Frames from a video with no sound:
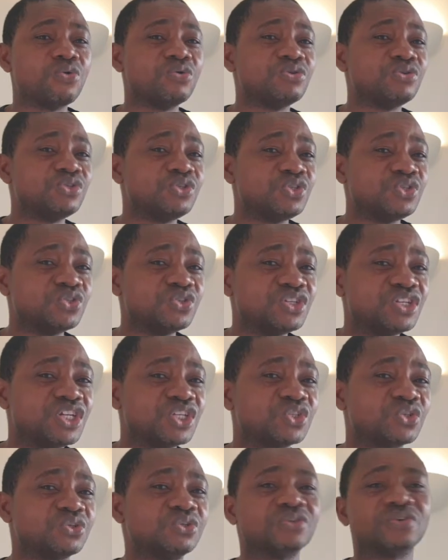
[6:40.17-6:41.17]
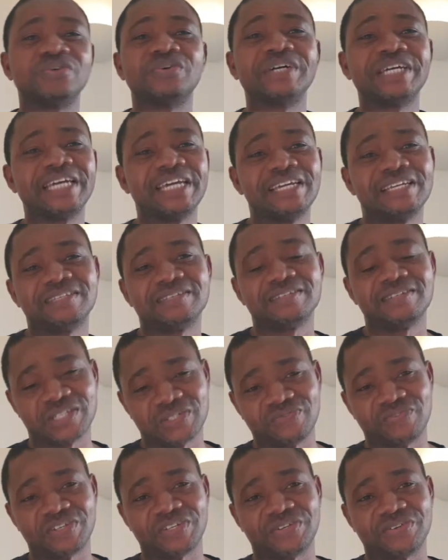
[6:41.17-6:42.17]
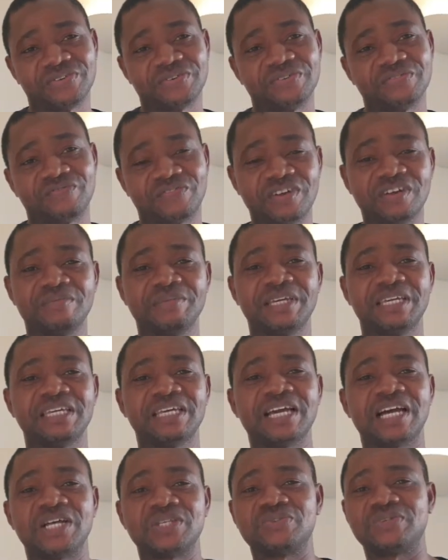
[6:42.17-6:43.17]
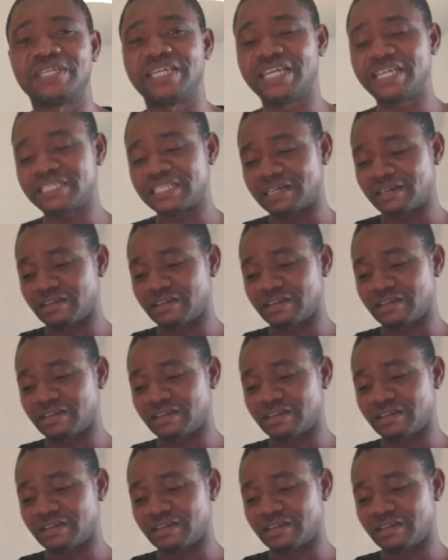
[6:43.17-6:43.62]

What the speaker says: the facts about YouTube, the need for you